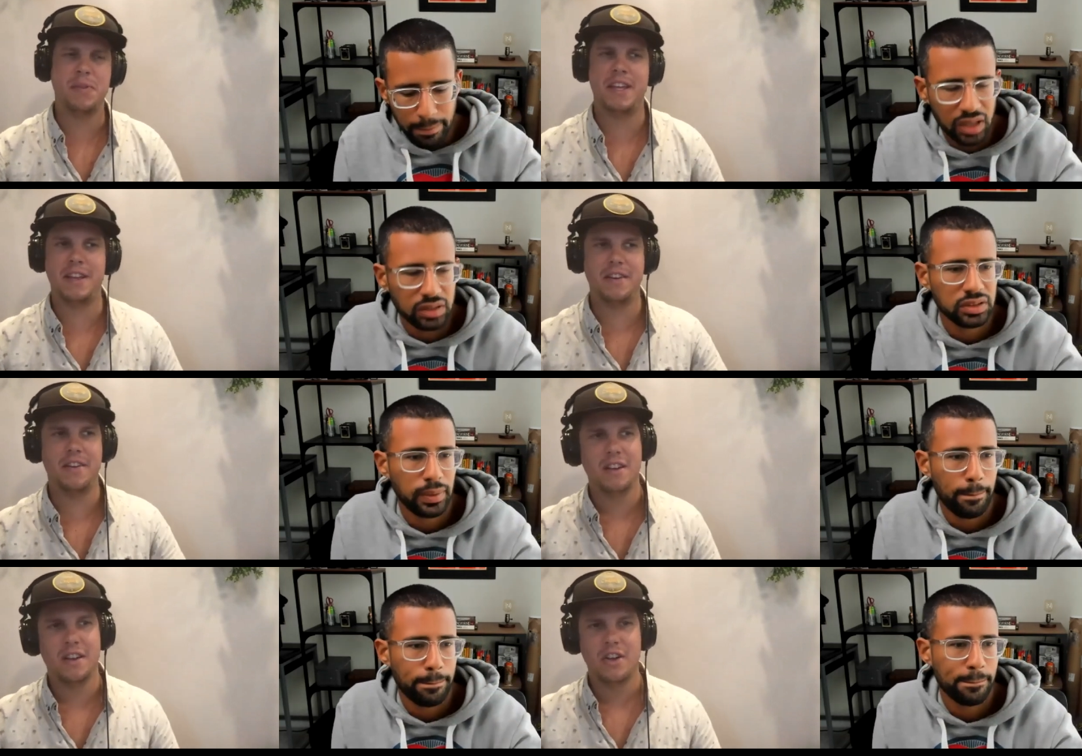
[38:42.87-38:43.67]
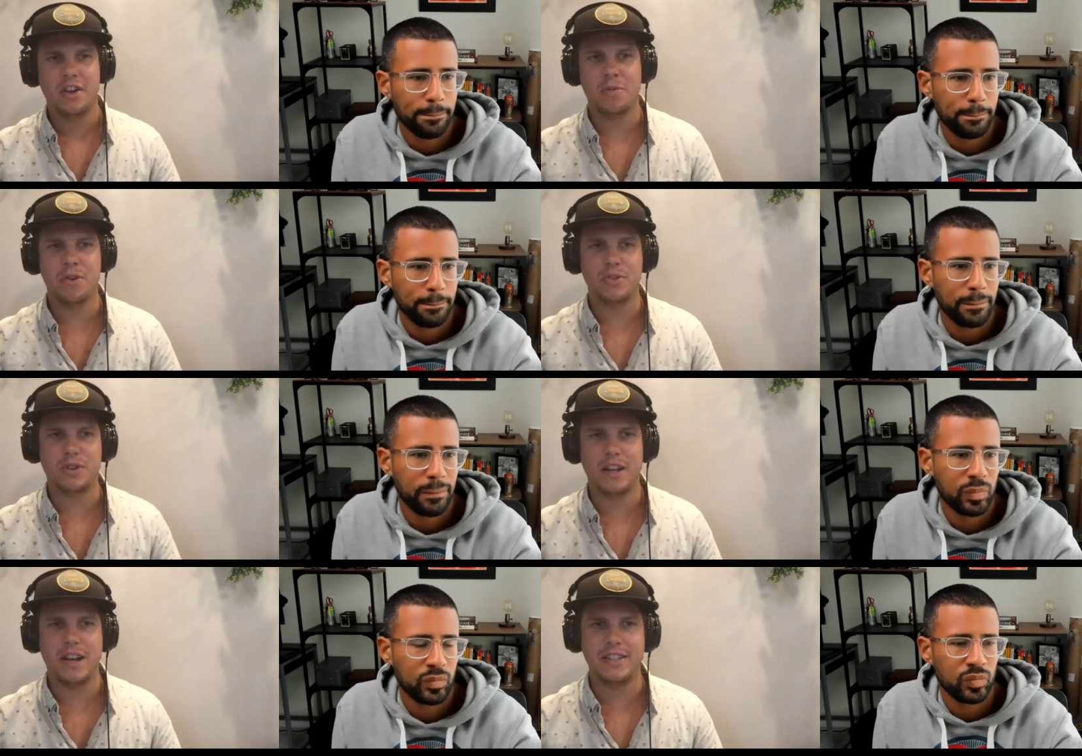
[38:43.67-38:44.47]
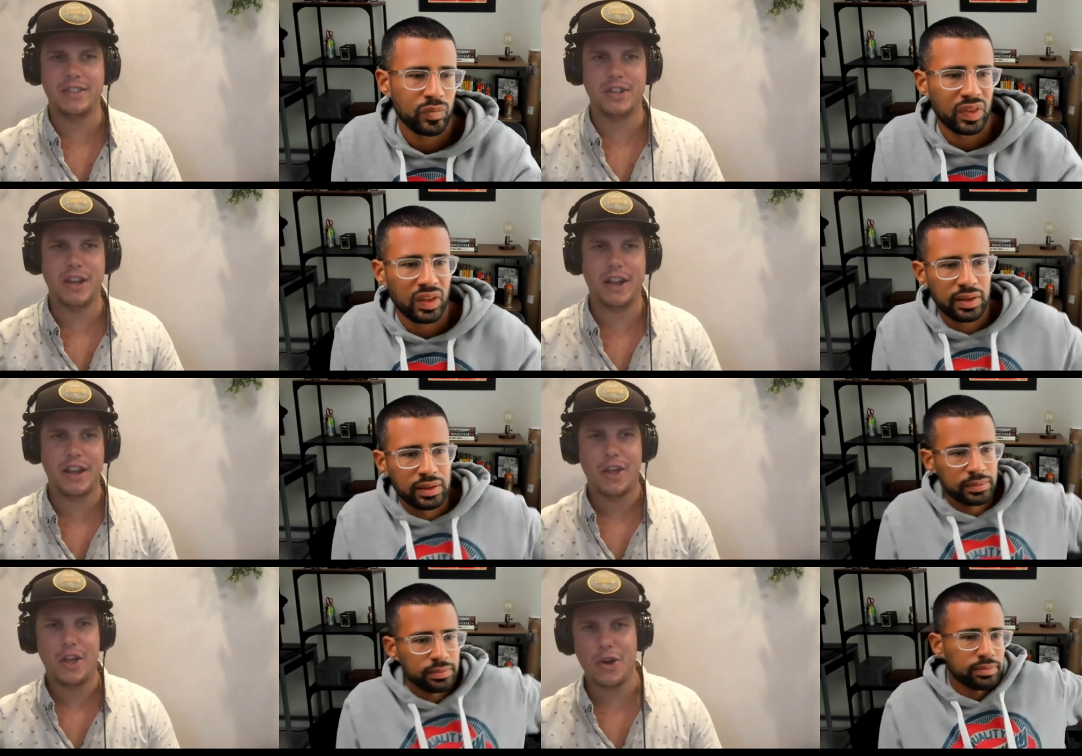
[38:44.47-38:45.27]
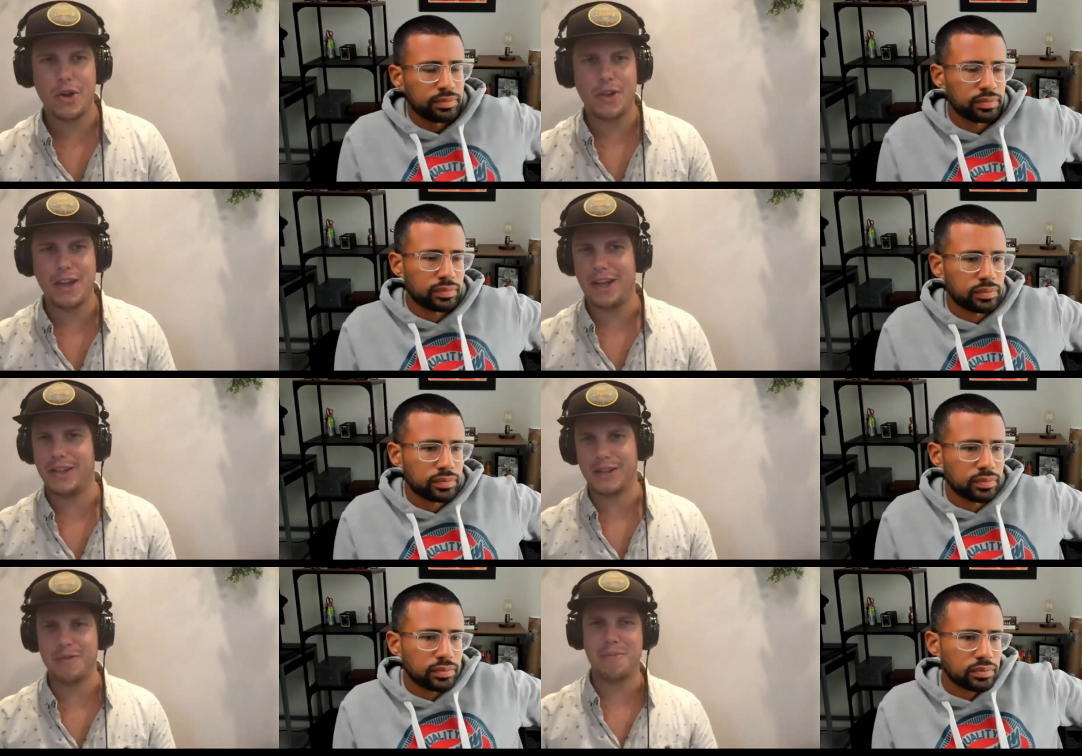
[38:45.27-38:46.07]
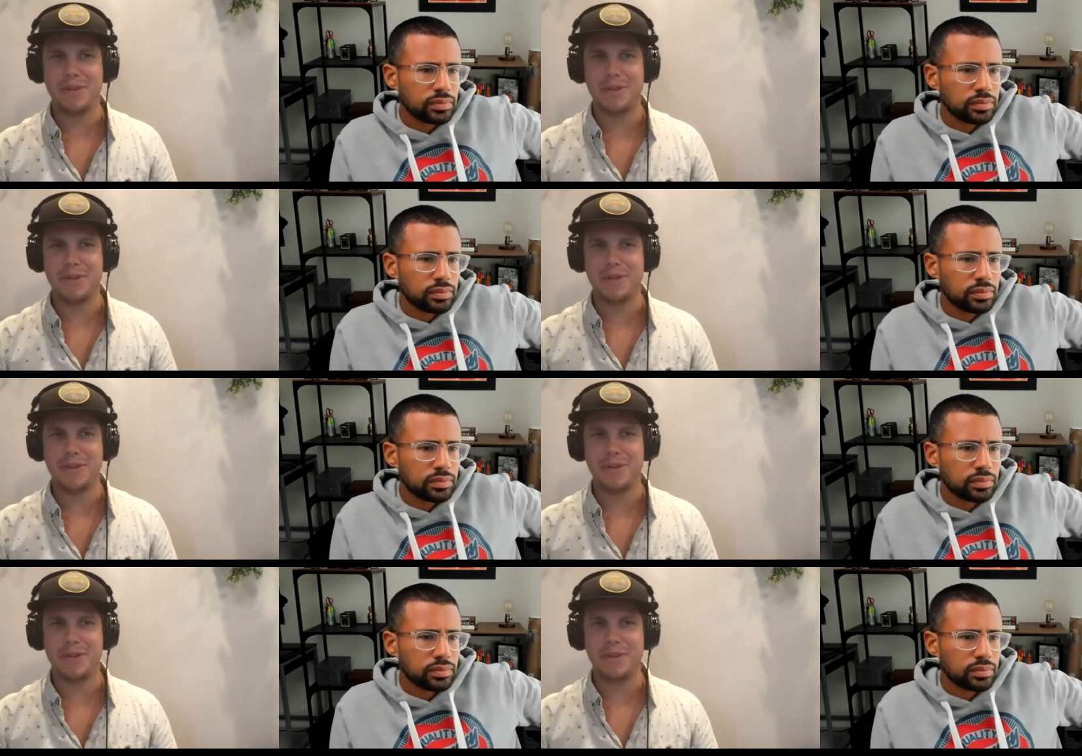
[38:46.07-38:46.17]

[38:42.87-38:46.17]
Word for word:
Speaker 1: But then commercial clients, it's like, oh yeah, like let me put